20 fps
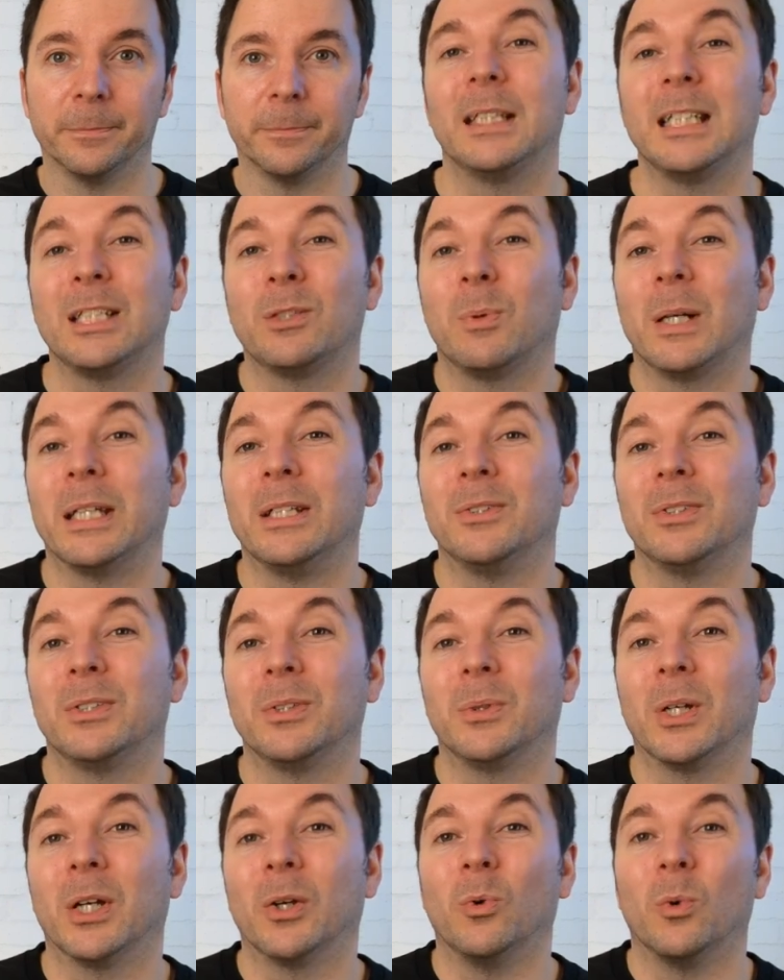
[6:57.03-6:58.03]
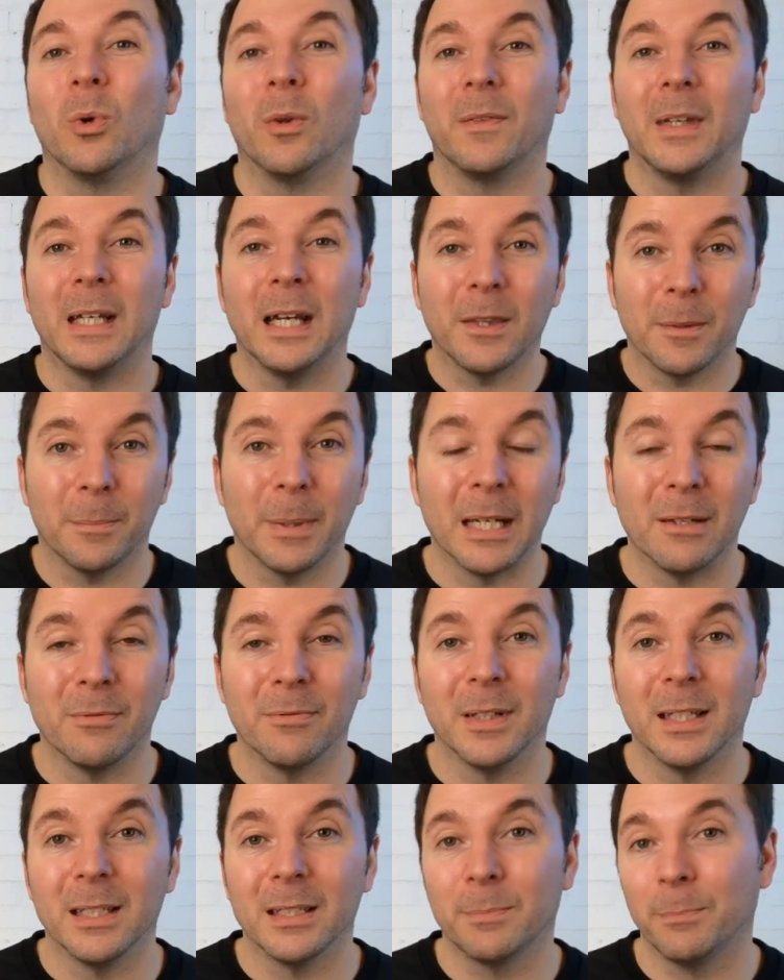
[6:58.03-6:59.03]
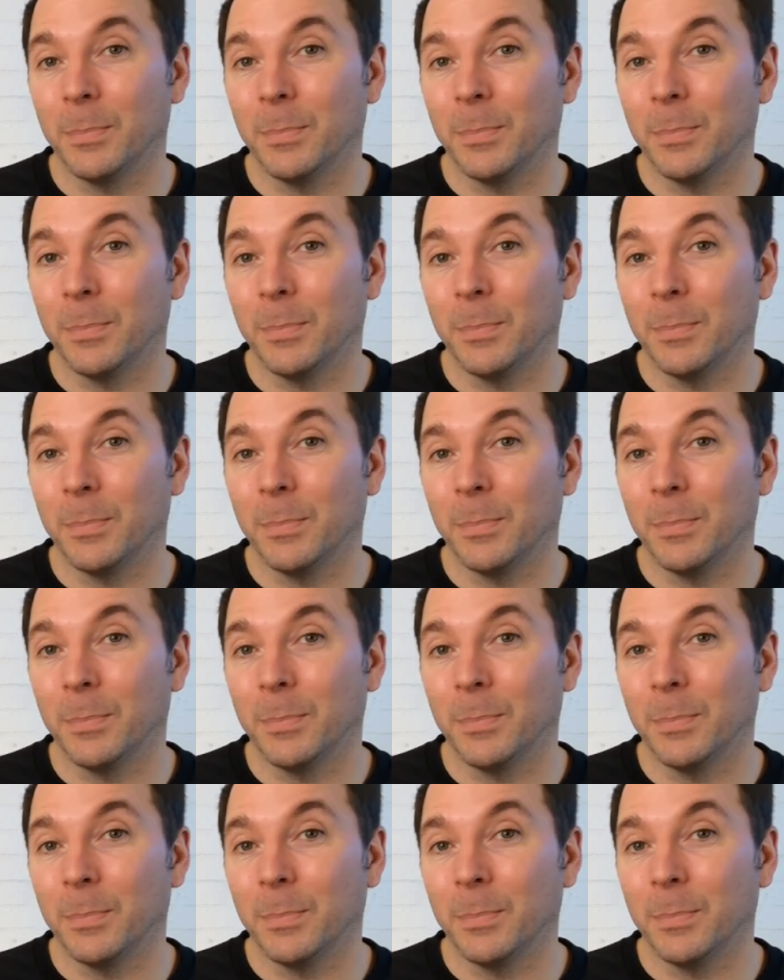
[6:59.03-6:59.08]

This way you still get all of the other benefits,